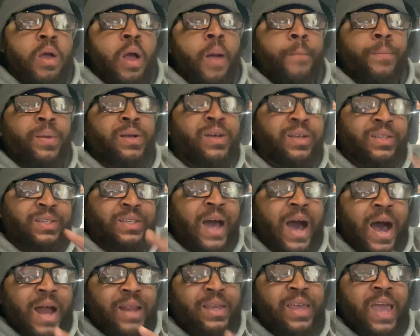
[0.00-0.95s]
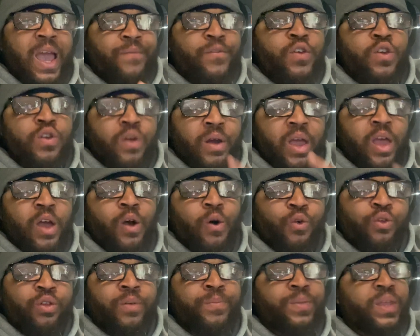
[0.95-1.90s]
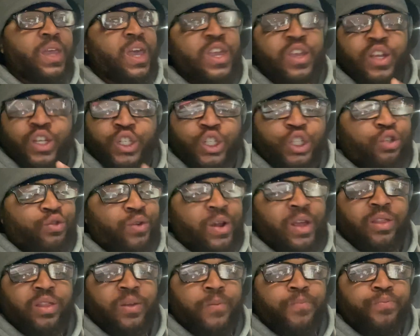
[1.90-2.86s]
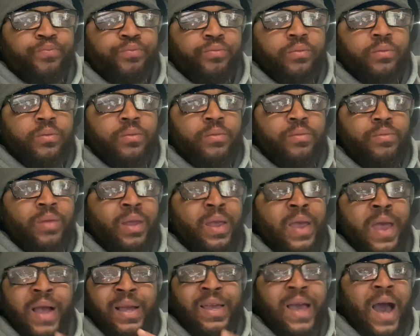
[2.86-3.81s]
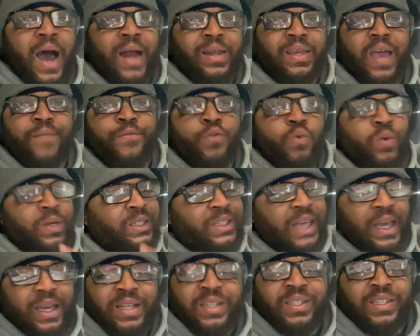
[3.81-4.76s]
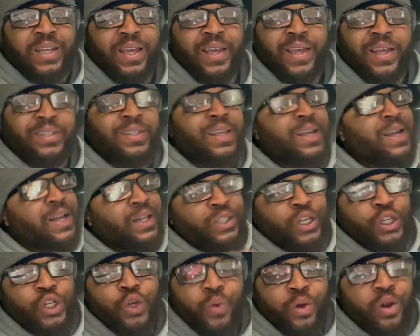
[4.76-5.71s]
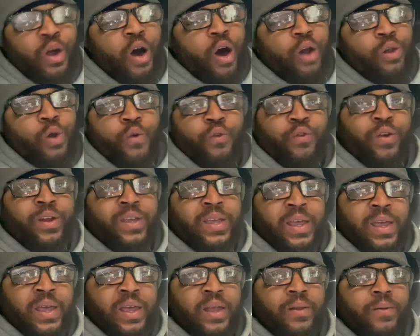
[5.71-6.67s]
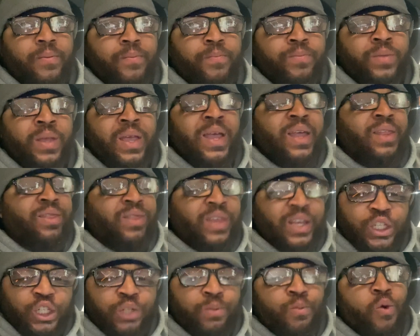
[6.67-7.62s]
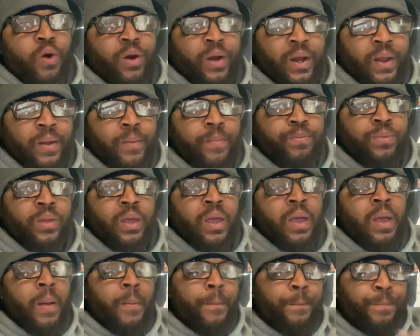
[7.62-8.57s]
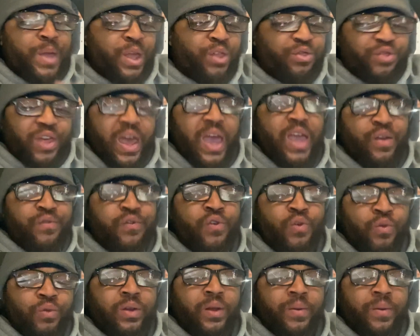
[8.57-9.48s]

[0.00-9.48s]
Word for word: because God gave you your health and your strength. God gave you a second chance to do it all over again this morning, be thankful.